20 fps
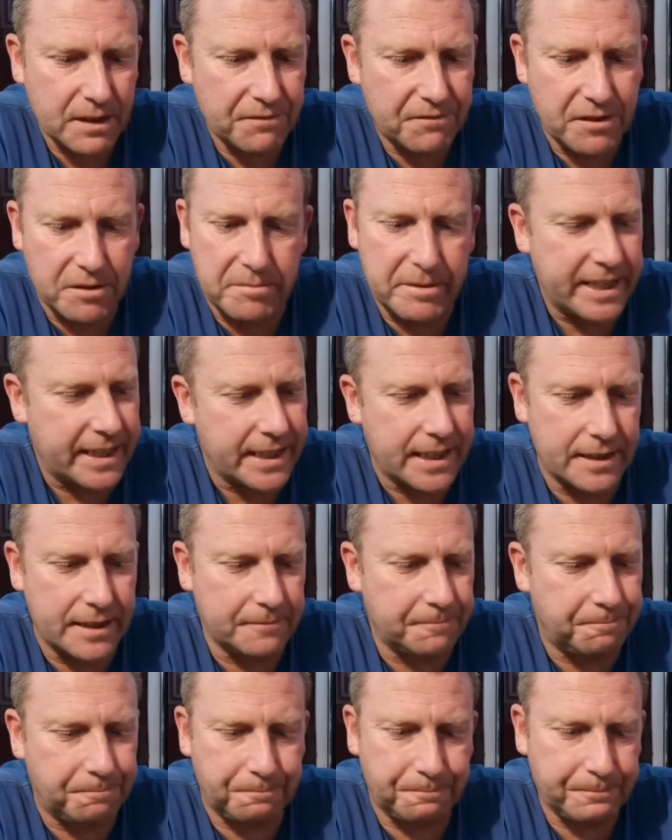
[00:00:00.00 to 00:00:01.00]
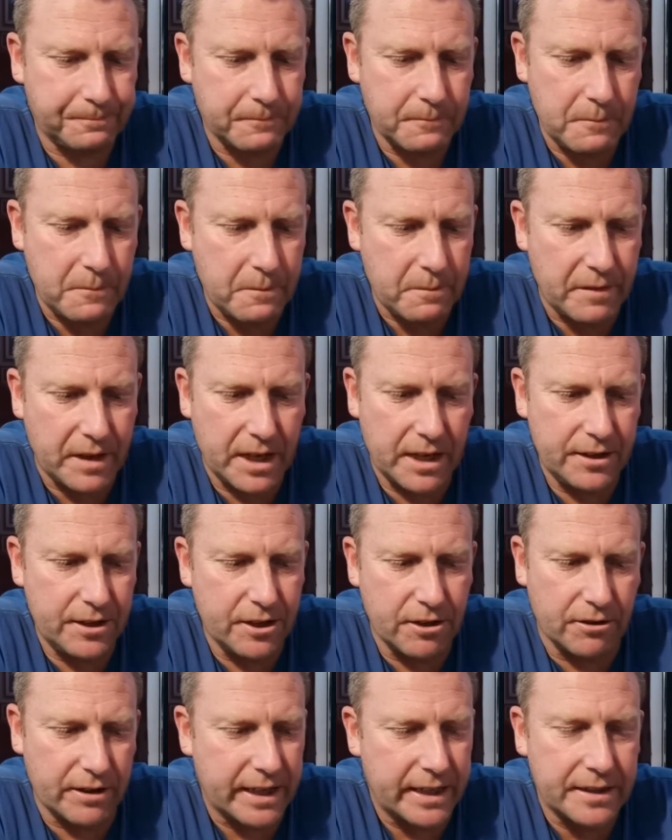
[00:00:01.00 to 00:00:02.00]
For me, that
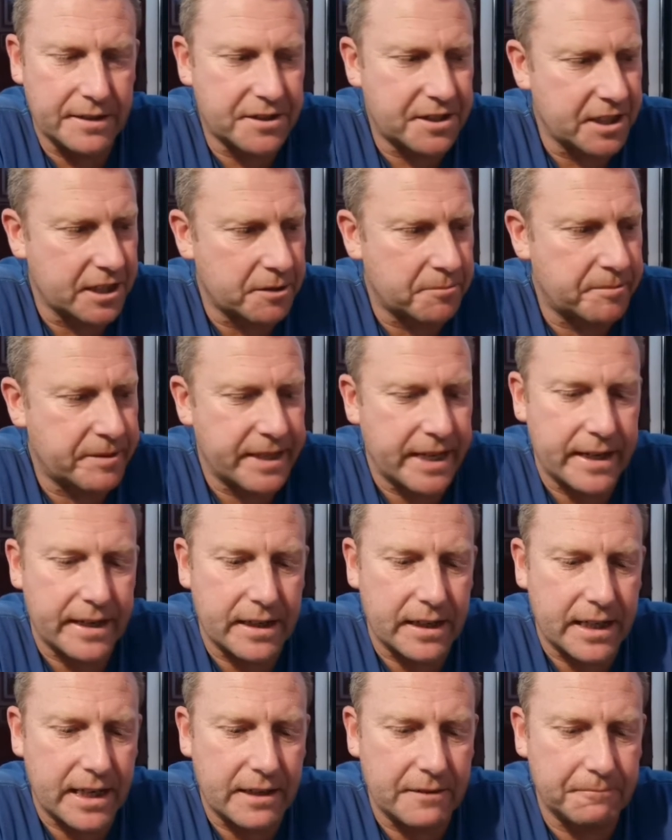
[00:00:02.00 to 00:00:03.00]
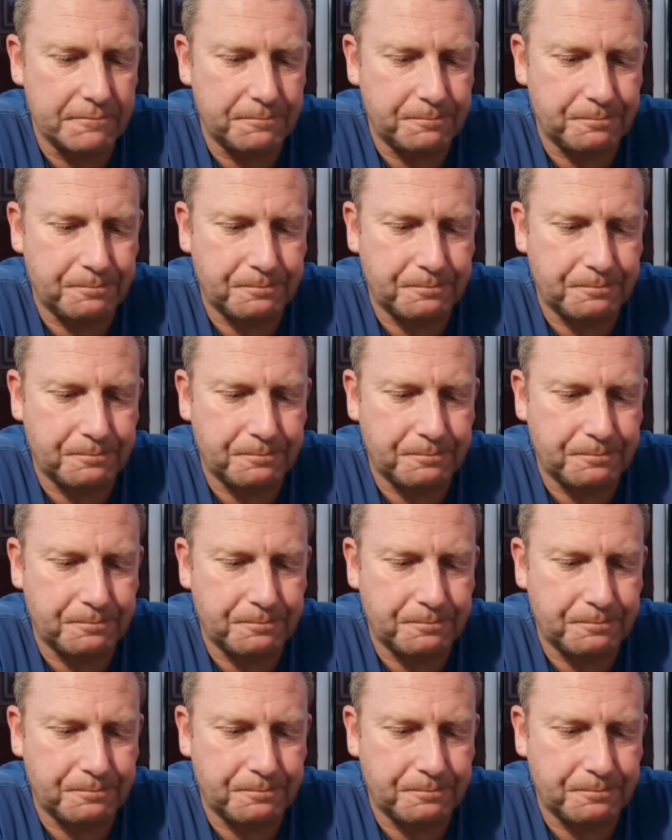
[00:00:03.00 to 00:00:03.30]
you're not getting the 6% in that.